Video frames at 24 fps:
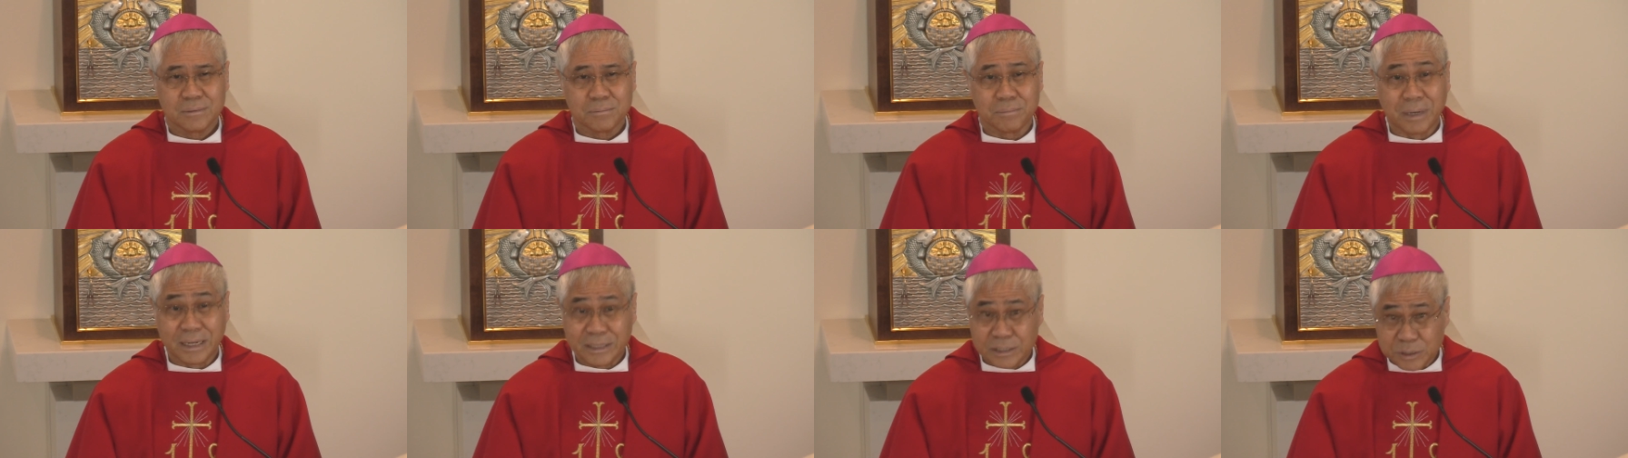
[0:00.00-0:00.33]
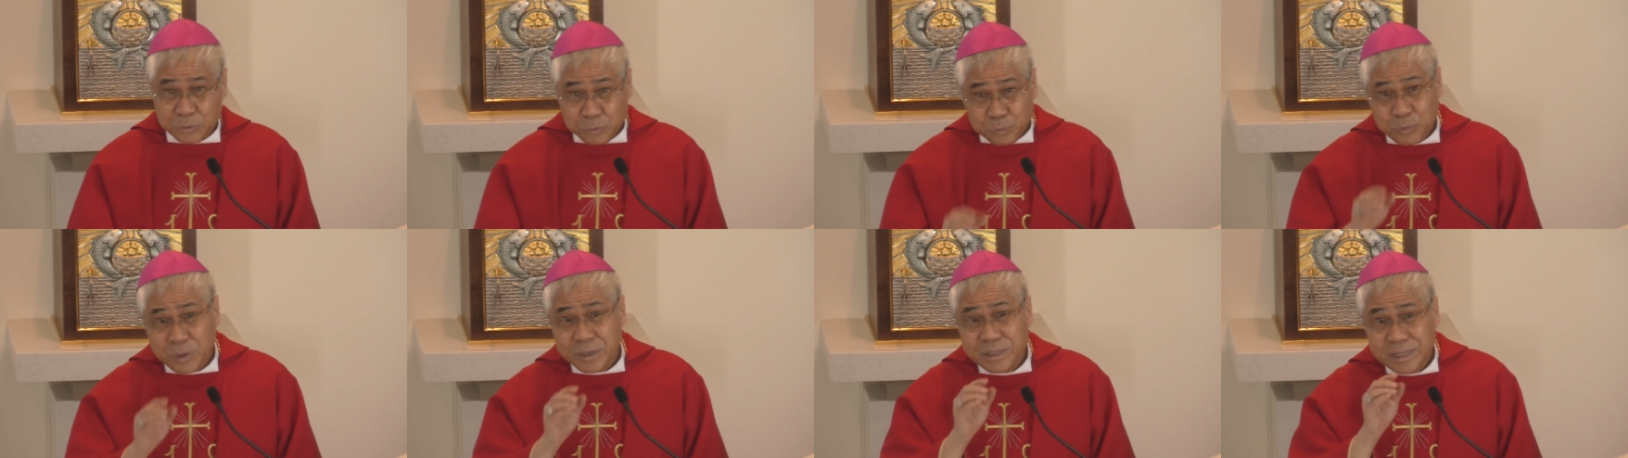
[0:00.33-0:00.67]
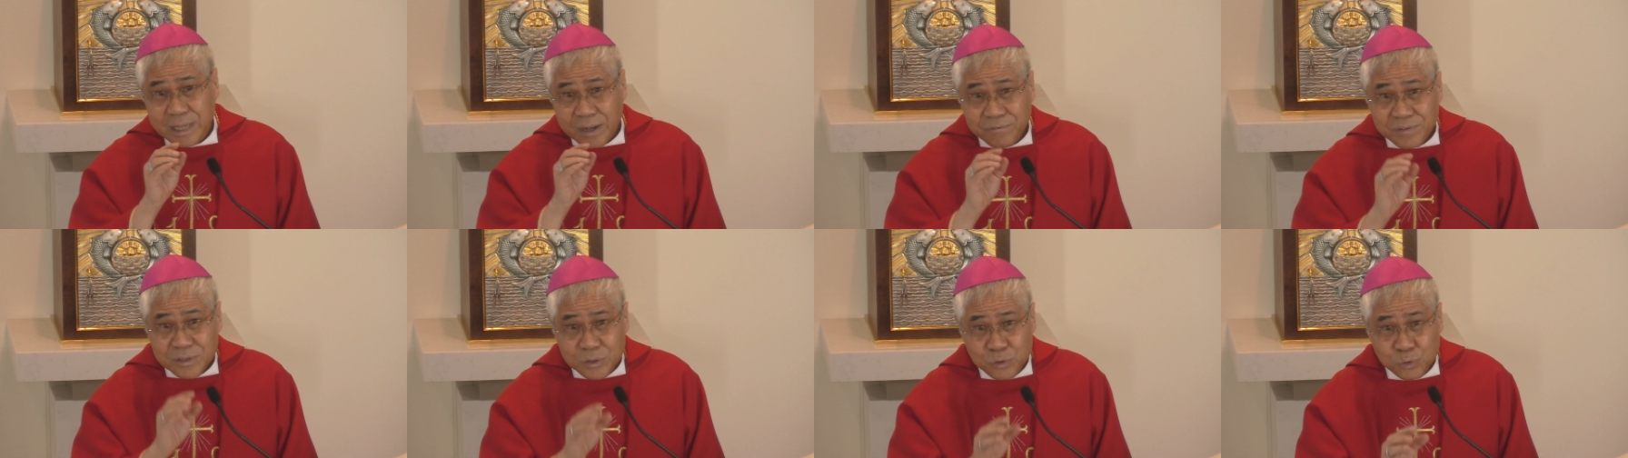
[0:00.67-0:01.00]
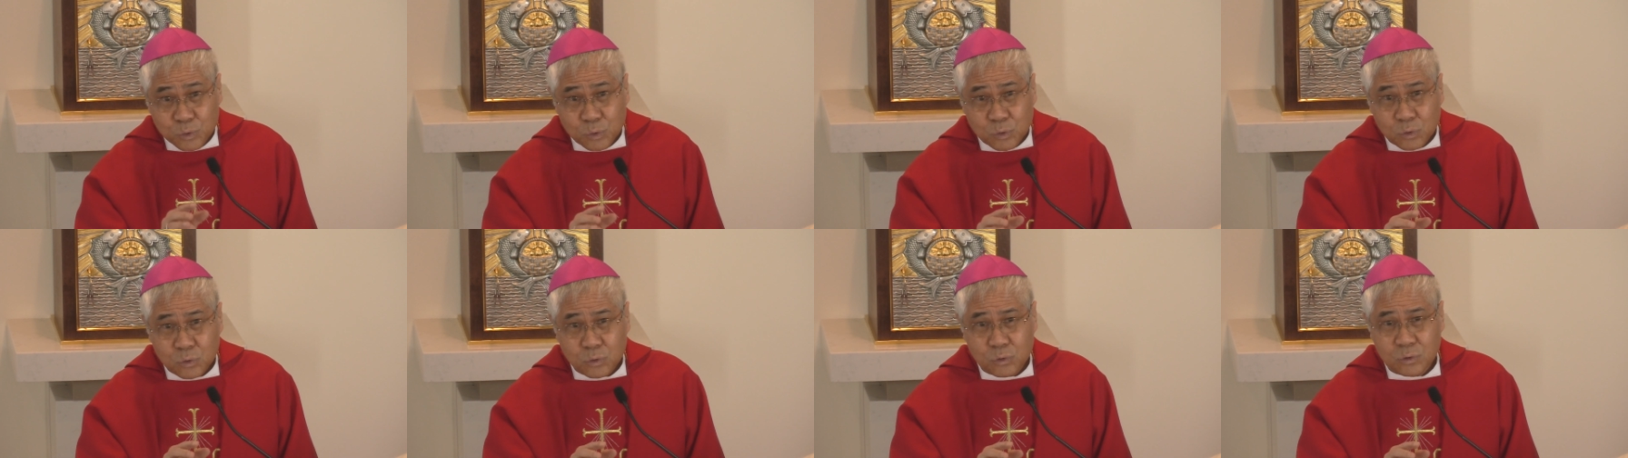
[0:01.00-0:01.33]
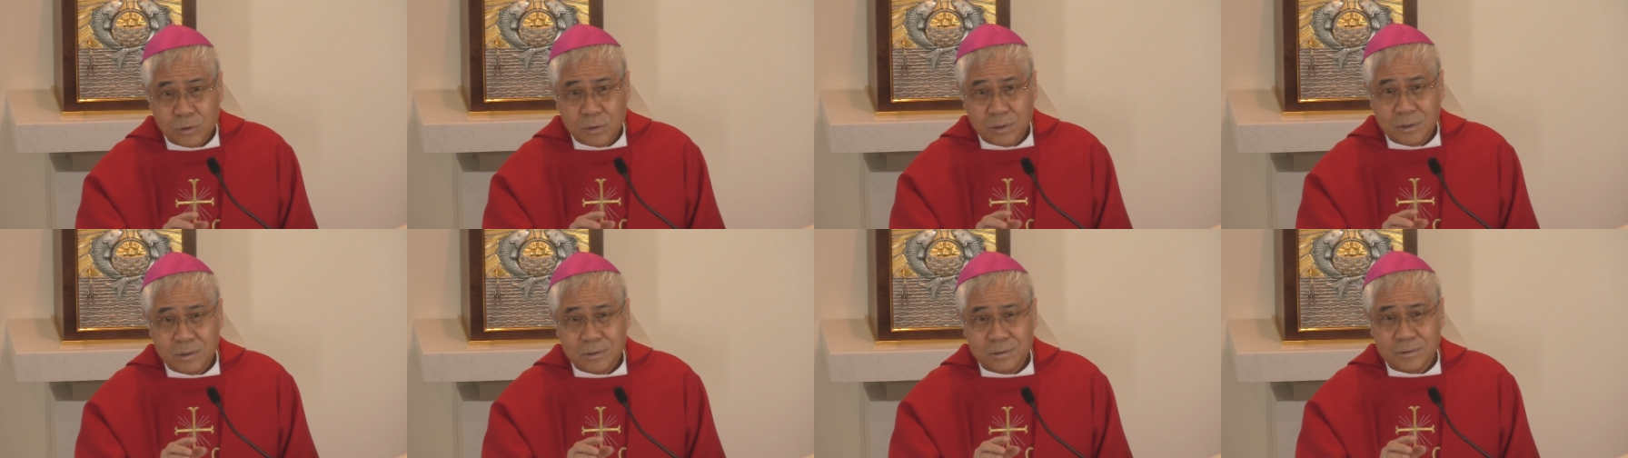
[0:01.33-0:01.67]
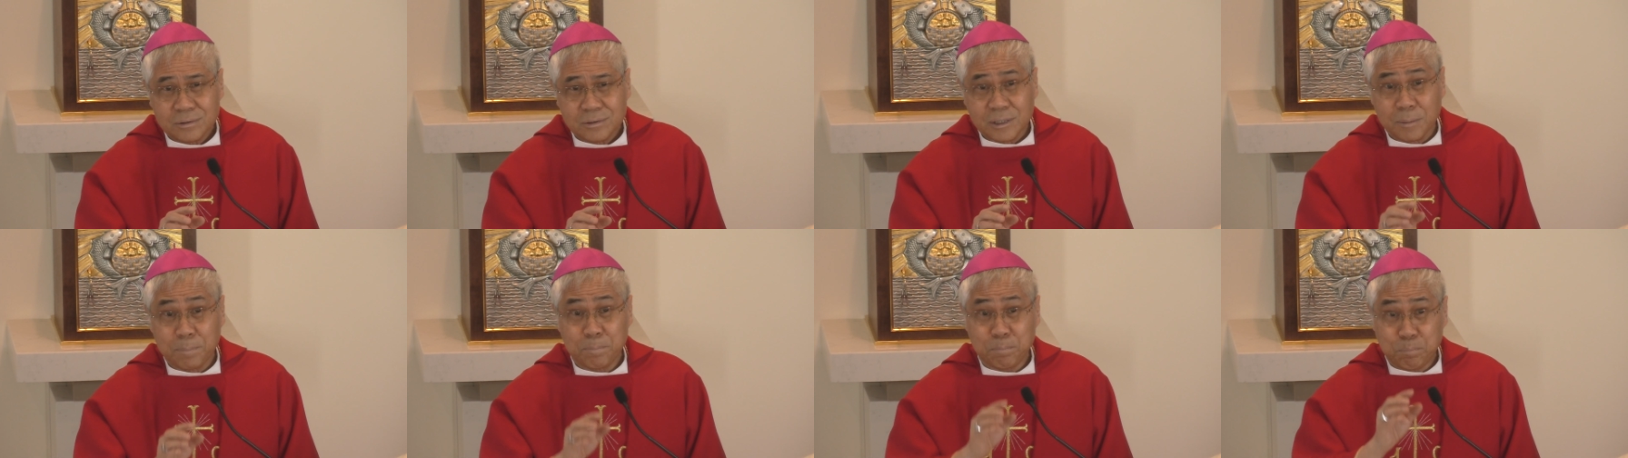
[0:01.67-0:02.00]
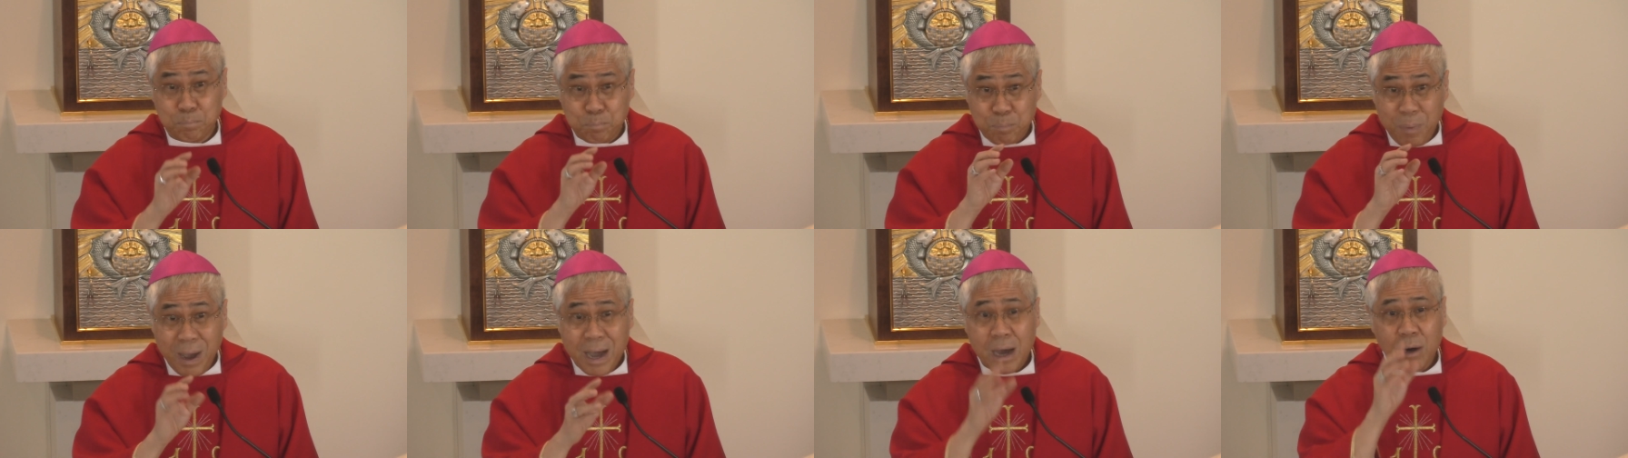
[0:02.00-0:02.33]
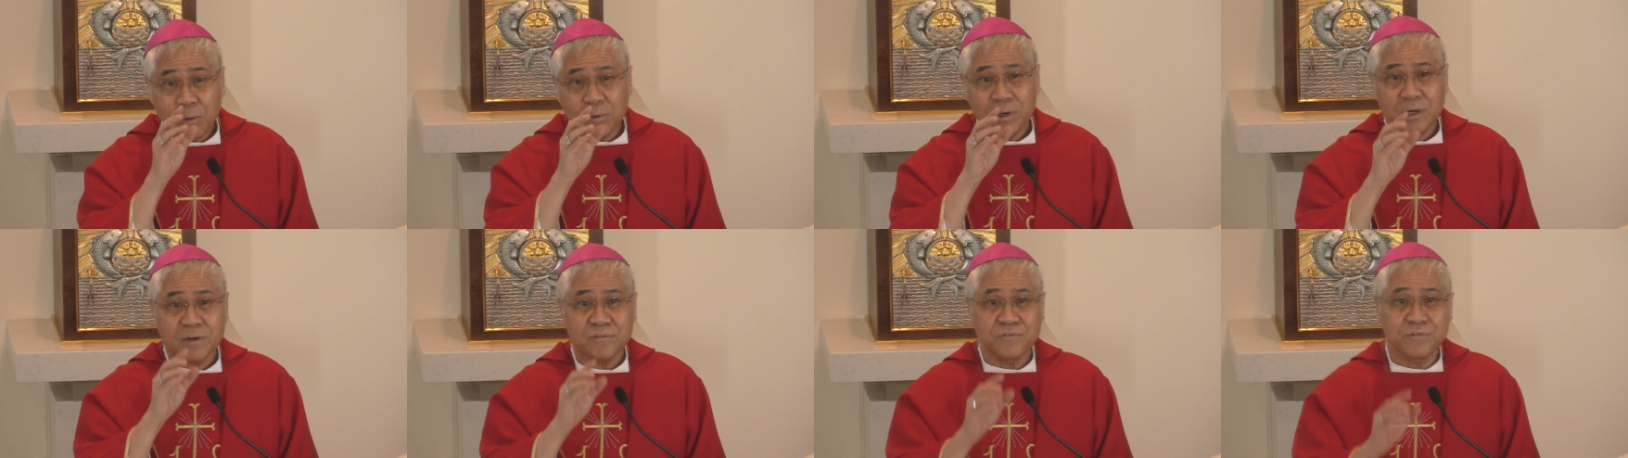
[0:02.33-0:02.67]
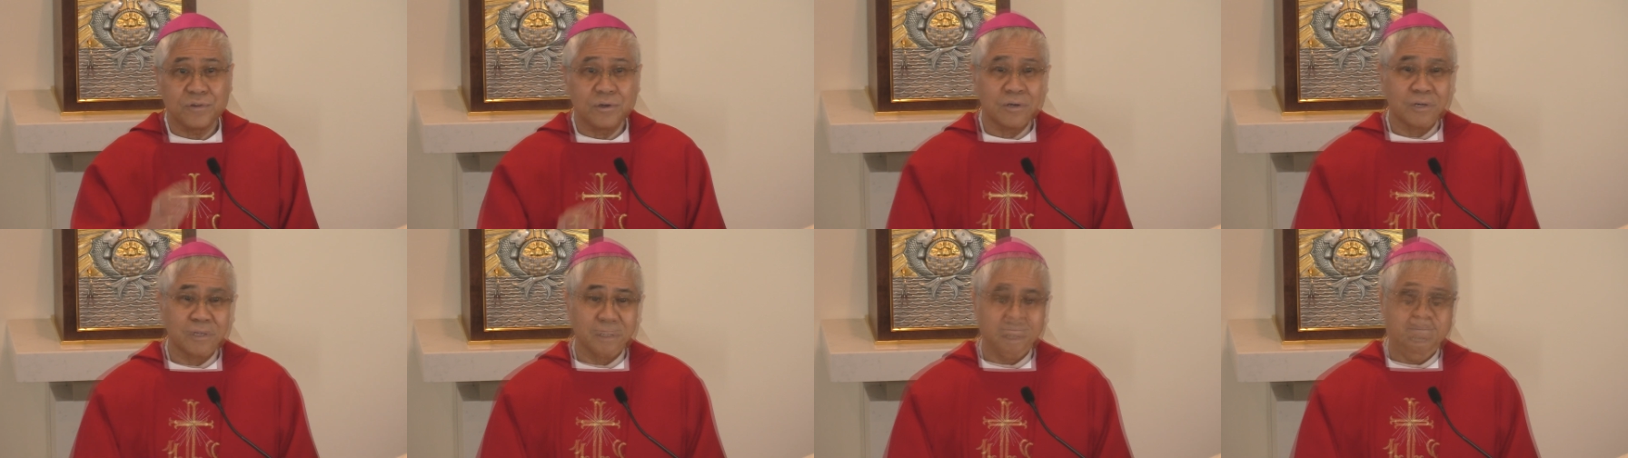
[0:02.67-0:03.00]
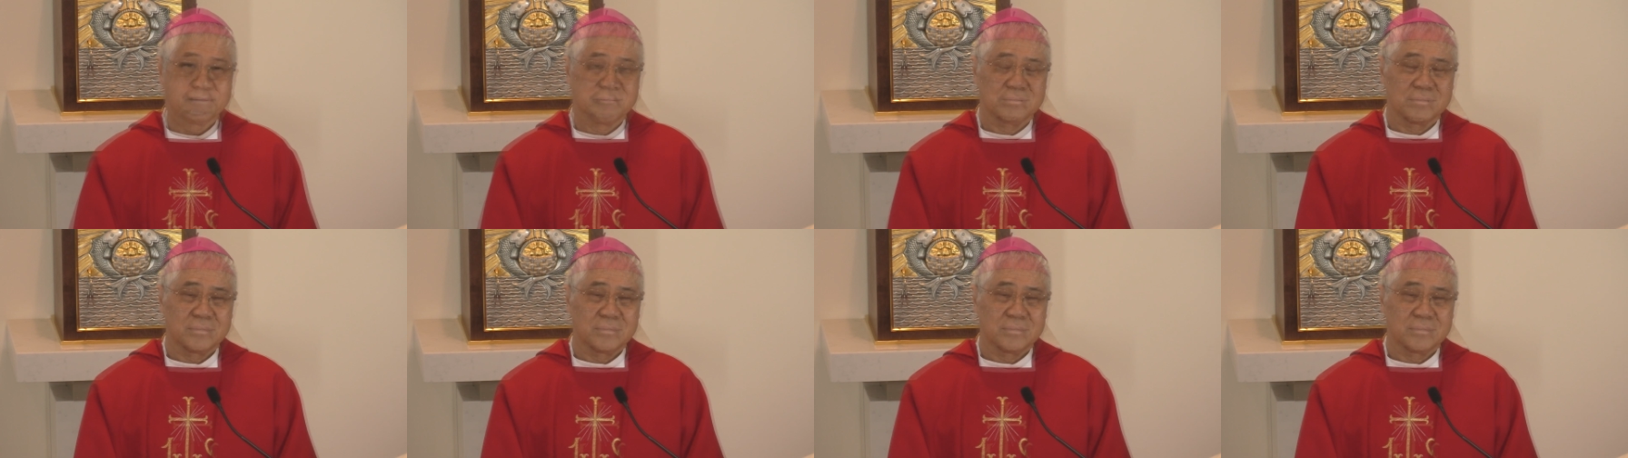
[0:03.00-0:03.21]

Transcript: But we never know the power of God.